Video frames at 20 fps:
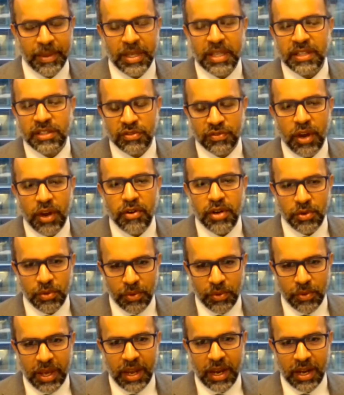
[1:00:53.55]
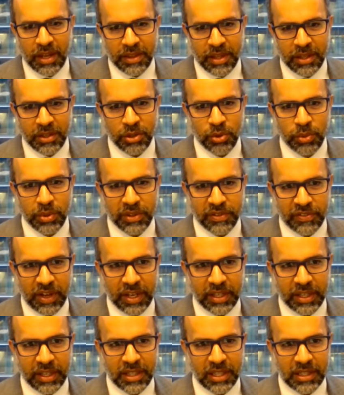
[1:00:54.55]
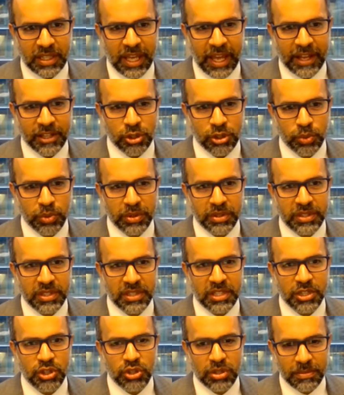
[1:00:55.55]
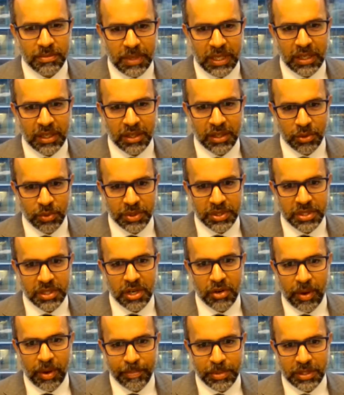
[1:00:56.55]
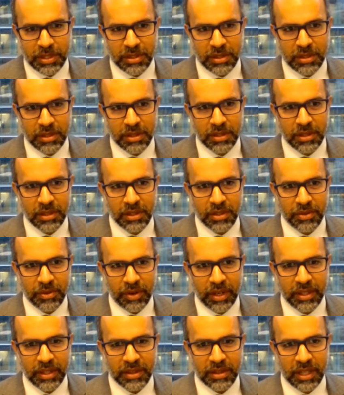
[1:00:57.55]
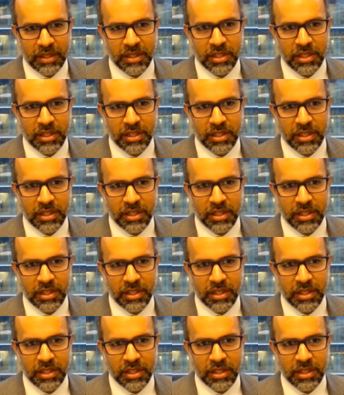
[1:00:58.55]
but it's very rare that you will find that the actual decision maker was corrupted, right?